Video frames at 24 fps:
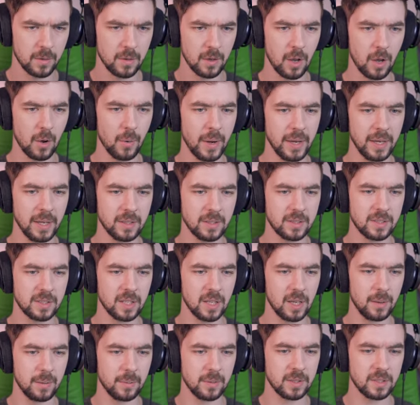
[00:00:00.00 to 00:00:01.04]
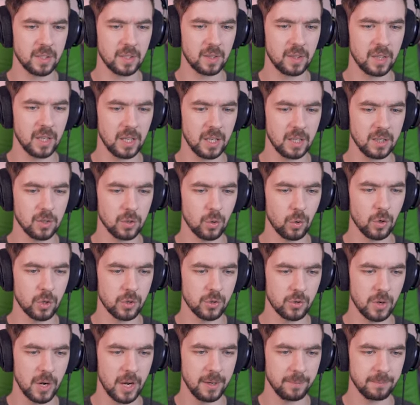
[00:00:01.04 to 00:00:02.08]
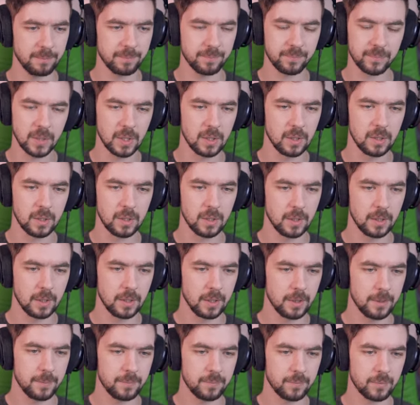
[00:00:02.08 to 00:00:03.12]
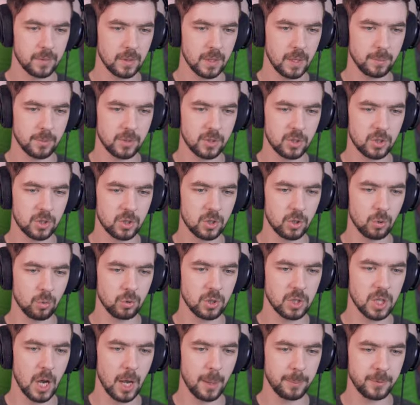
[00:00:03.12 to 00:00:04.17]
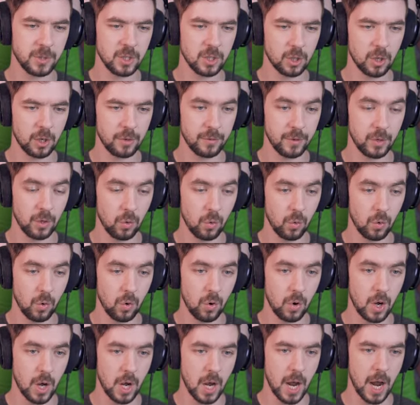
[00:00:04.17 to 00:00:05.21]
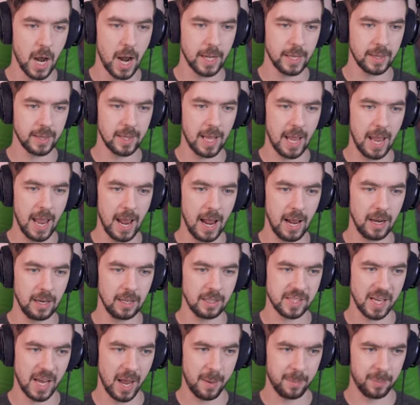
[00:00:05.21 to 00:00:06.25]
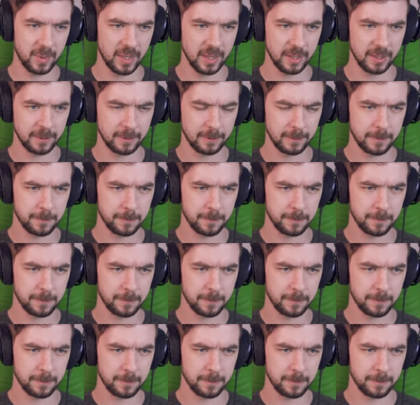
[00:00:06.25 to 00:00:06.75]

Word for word: Oh wait, it's the, it's the thing indoors, right? I'm so topsy-turvy. What the hell is happening?